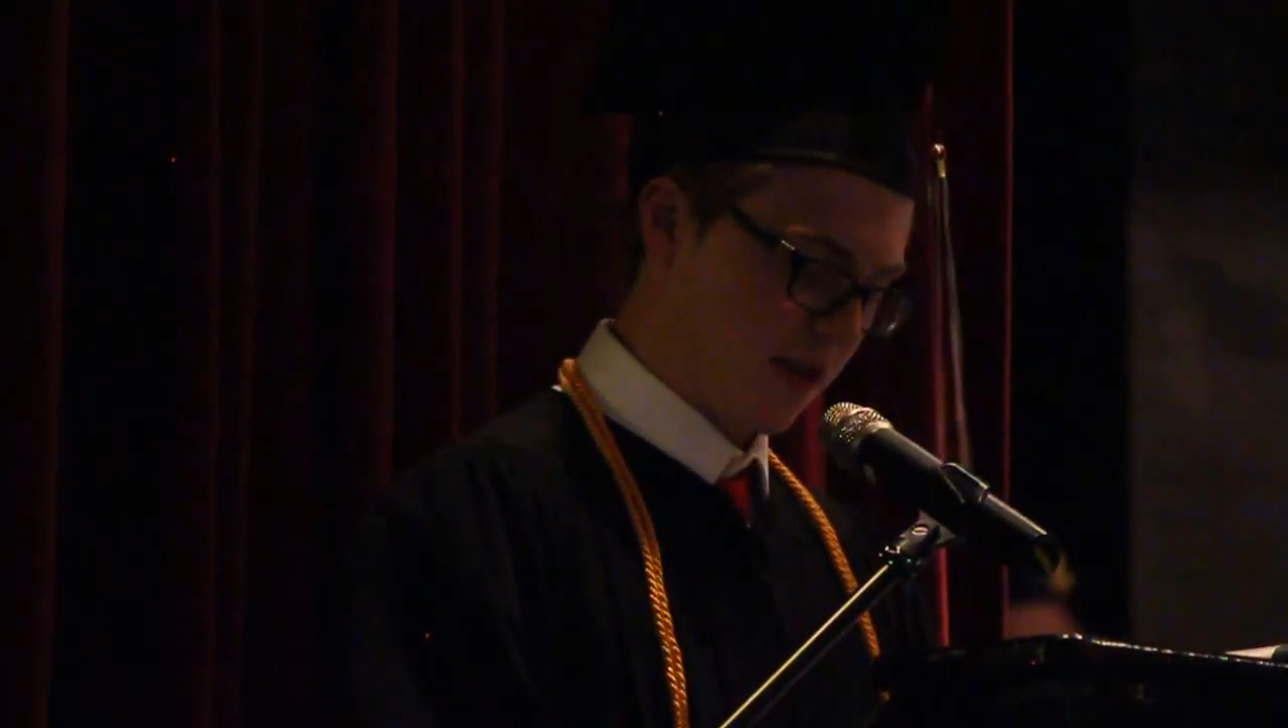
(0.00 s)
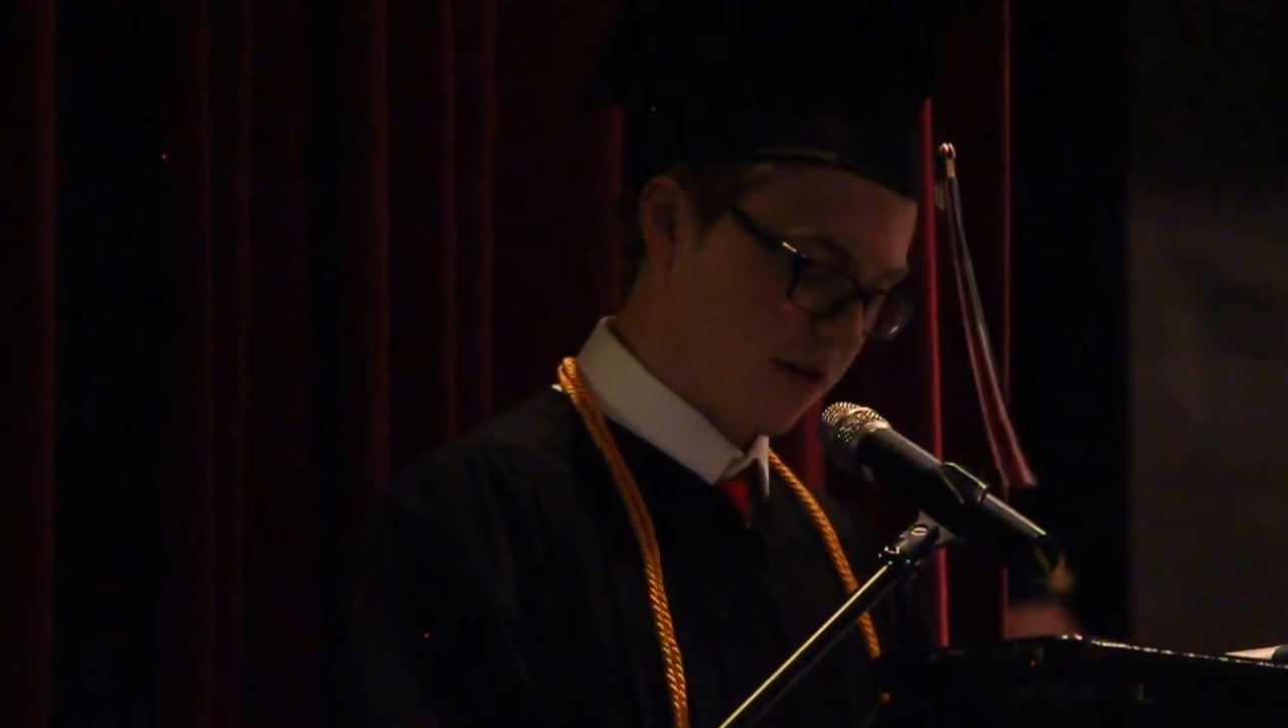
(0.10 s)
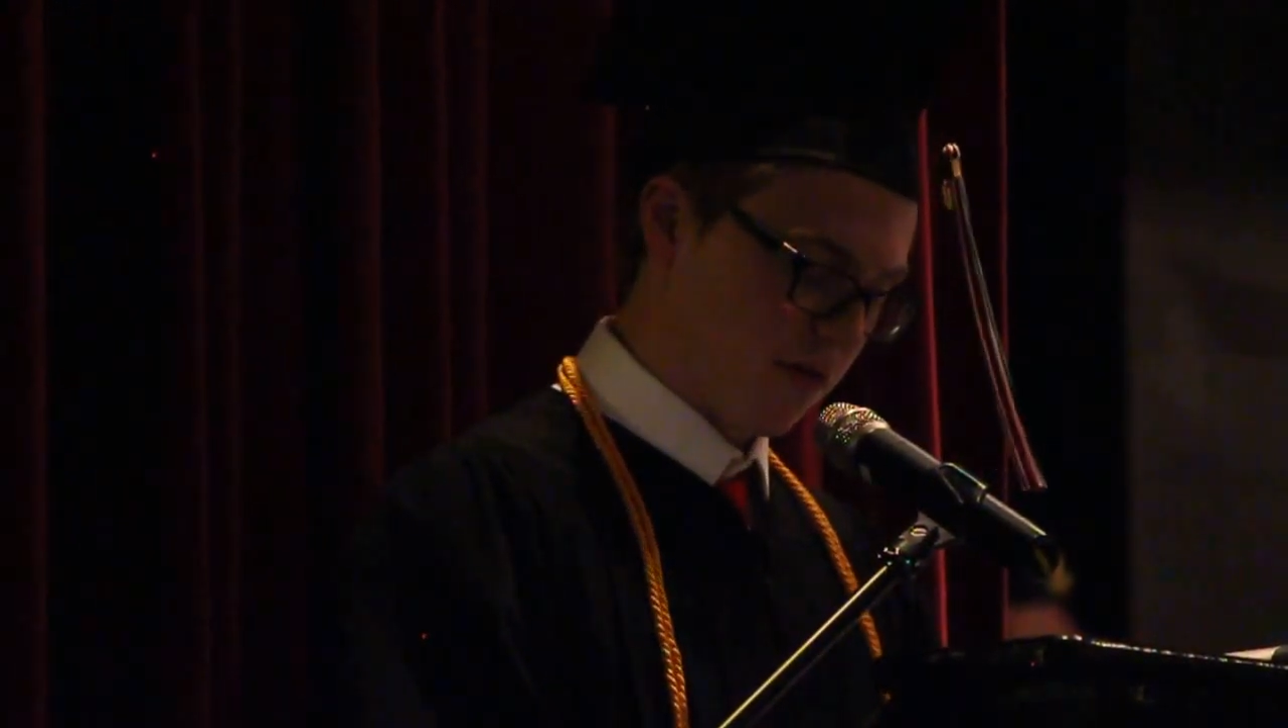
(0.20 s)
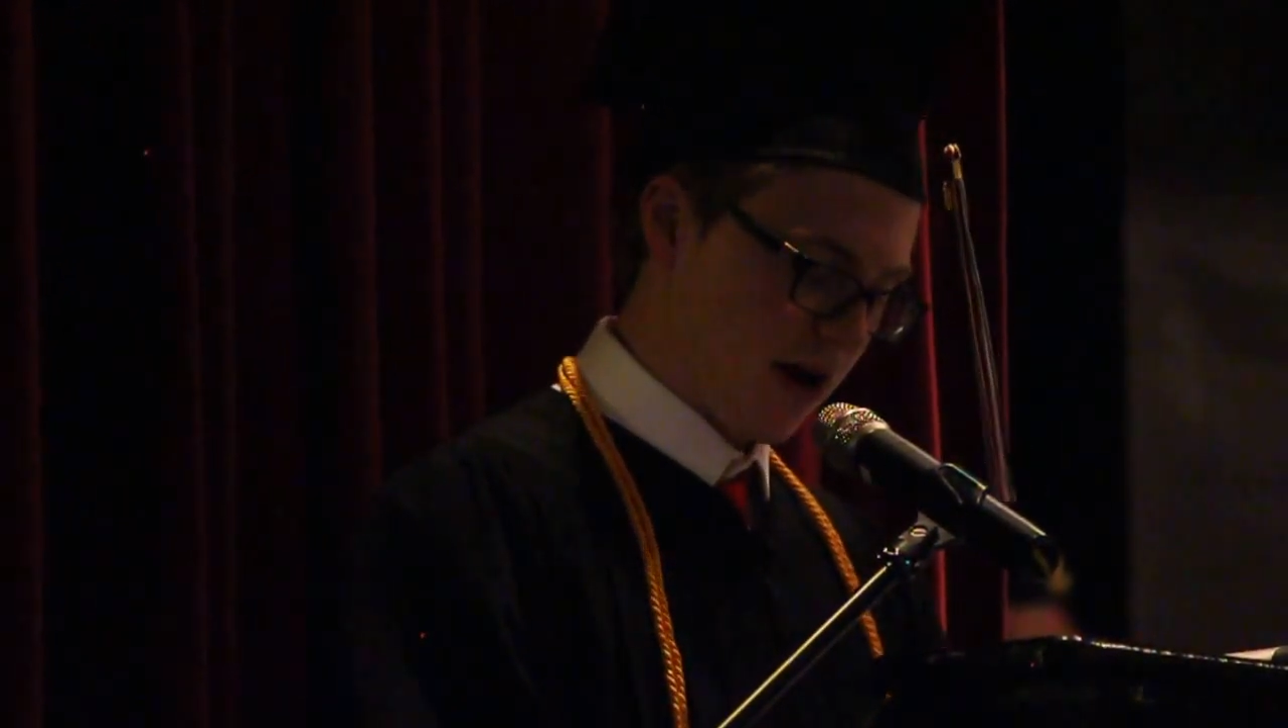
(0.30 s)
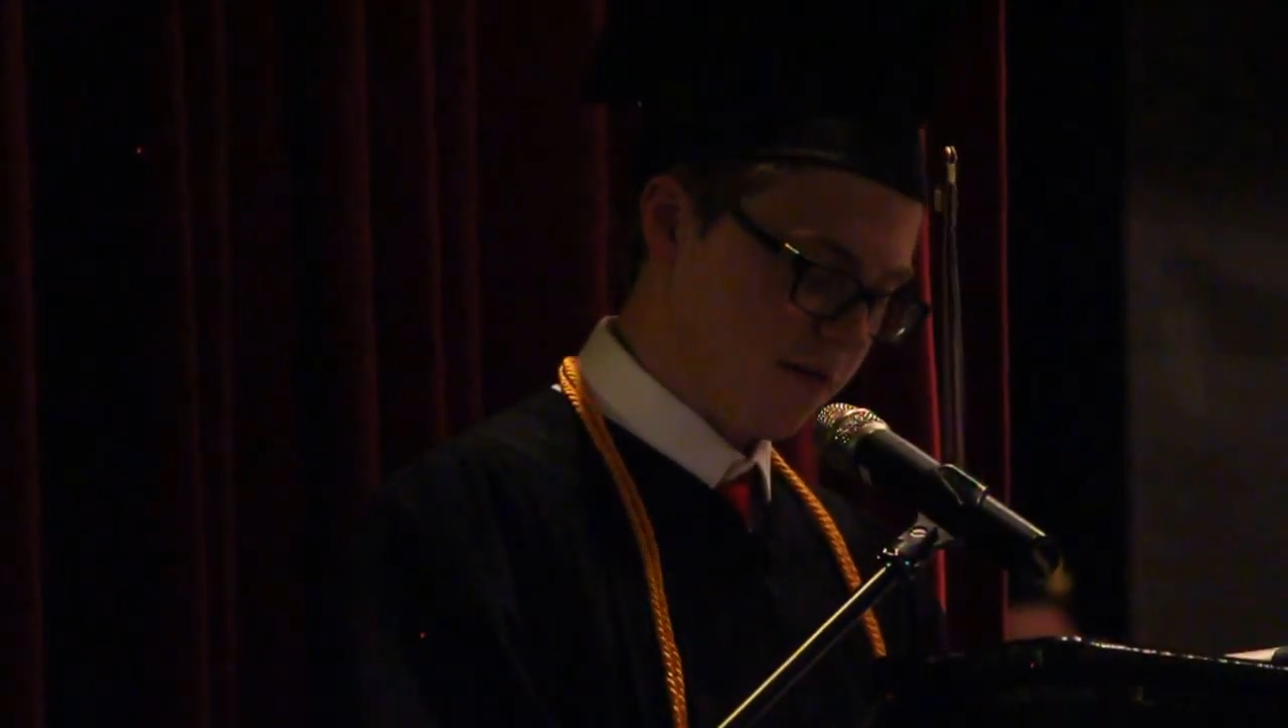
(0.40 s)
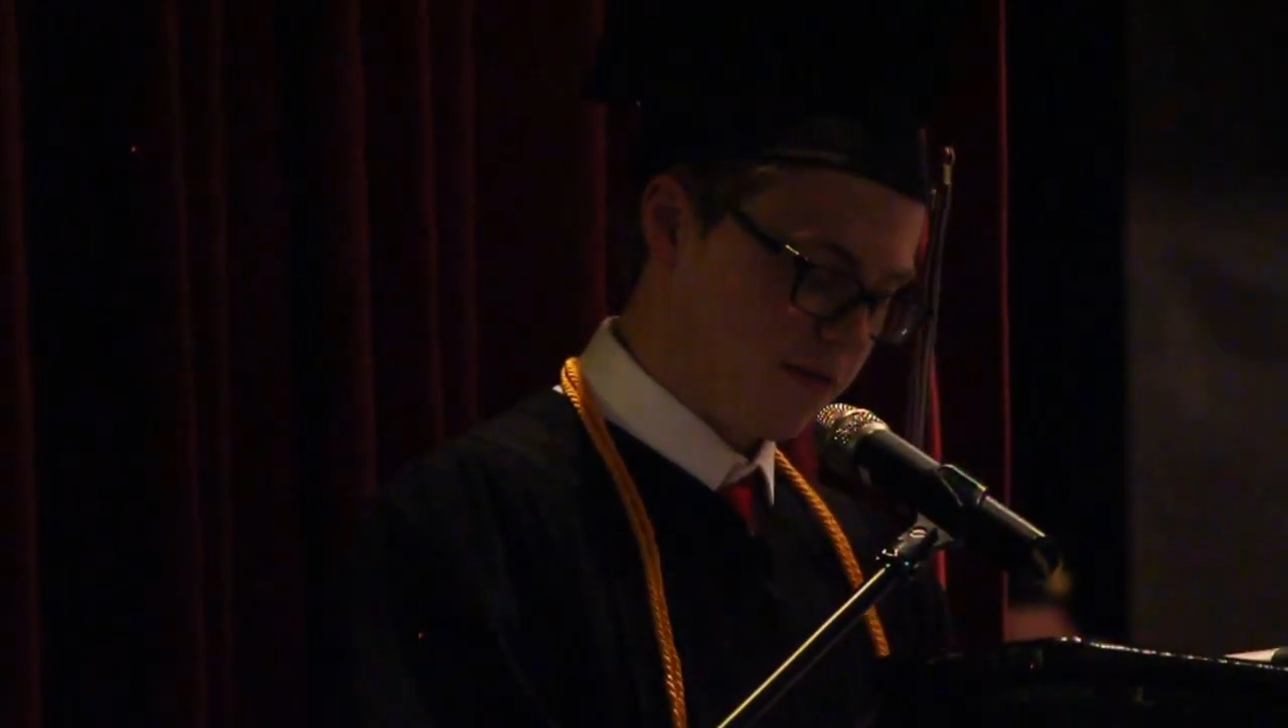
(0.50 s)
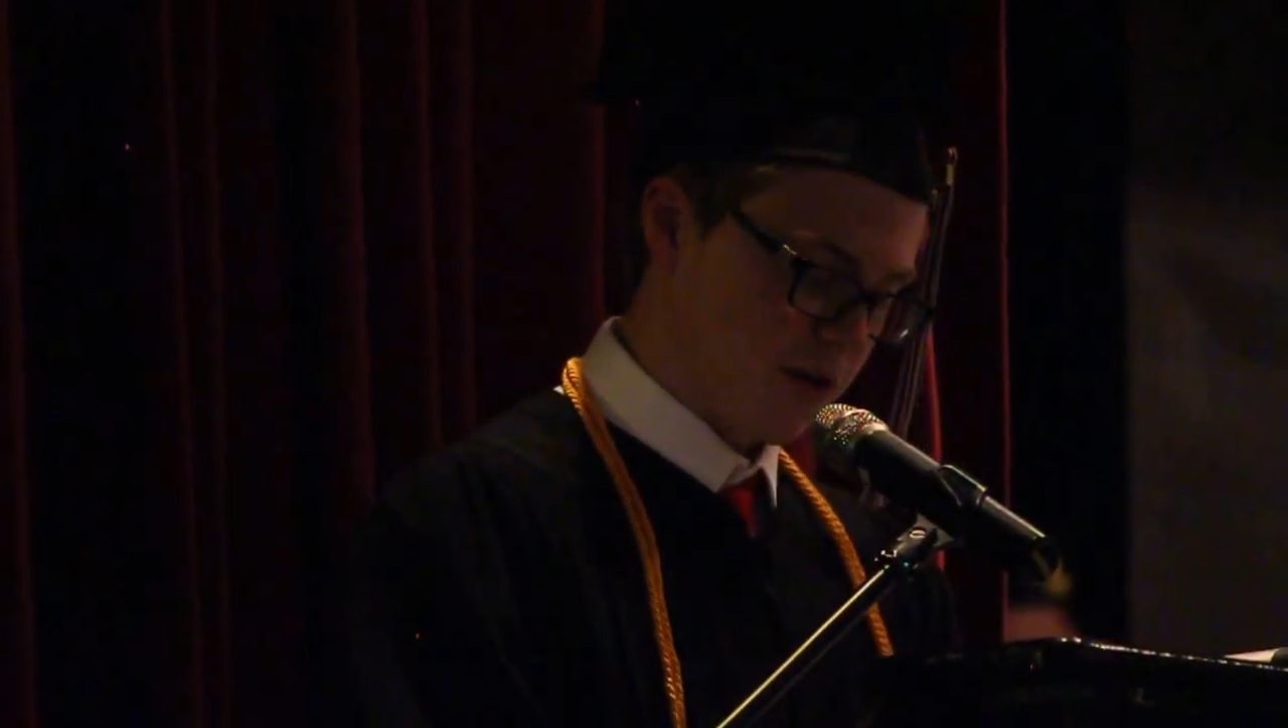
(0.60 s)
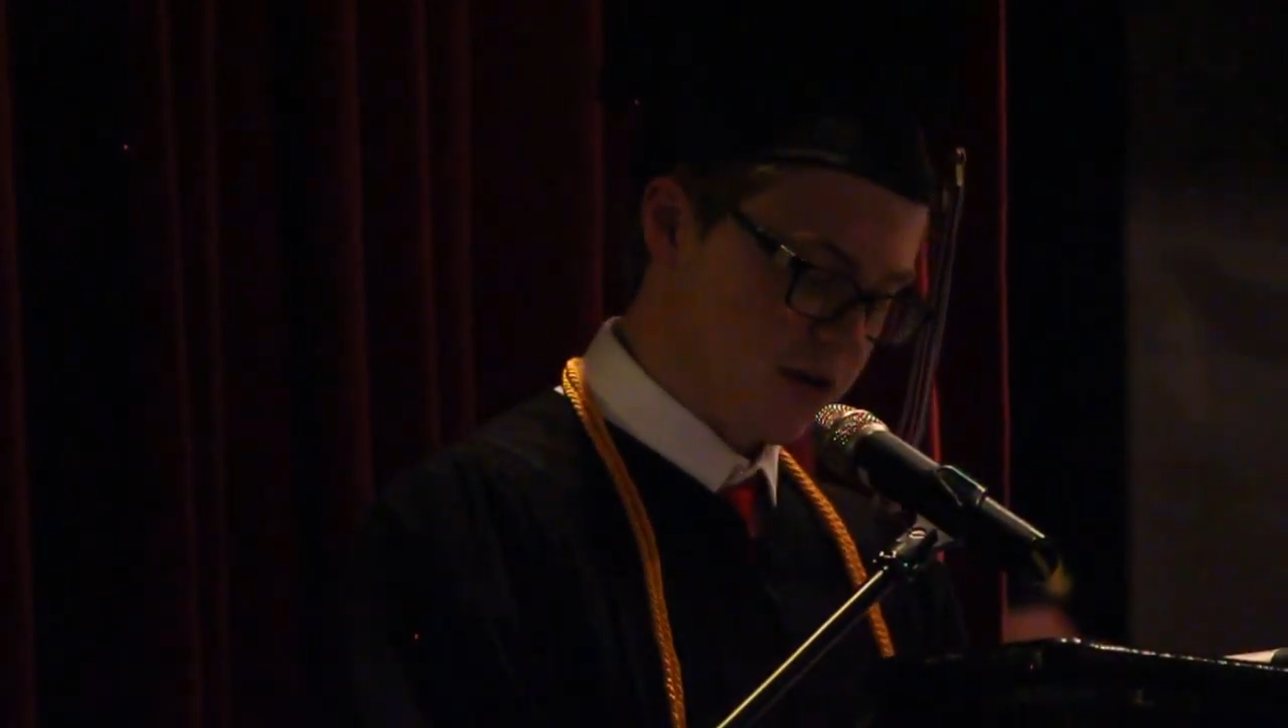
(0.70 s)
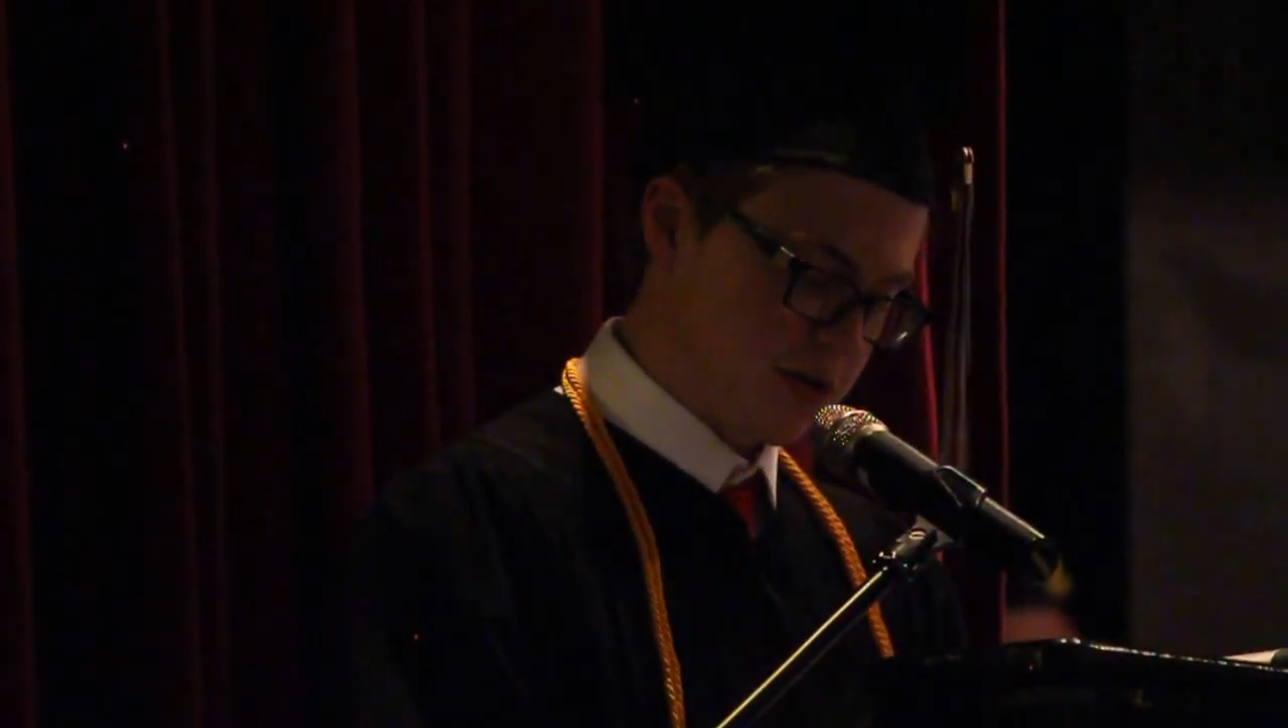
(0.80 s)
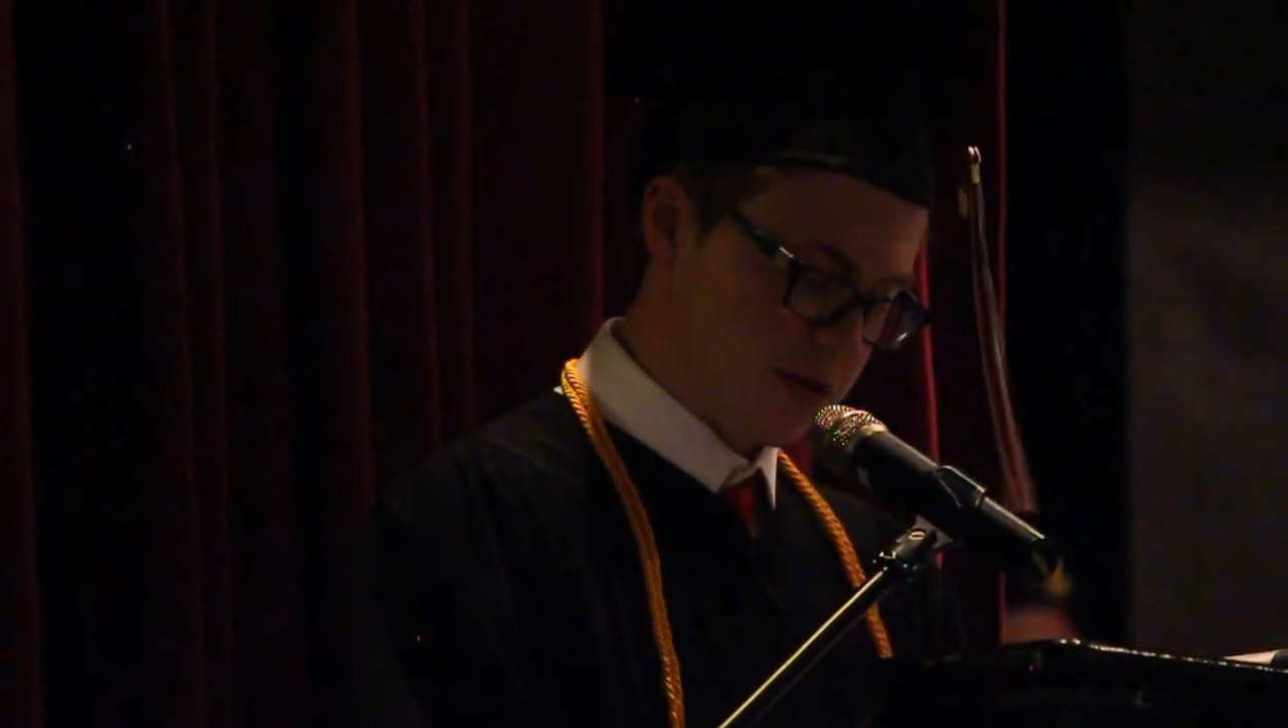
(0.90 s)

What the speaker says: that arrived far too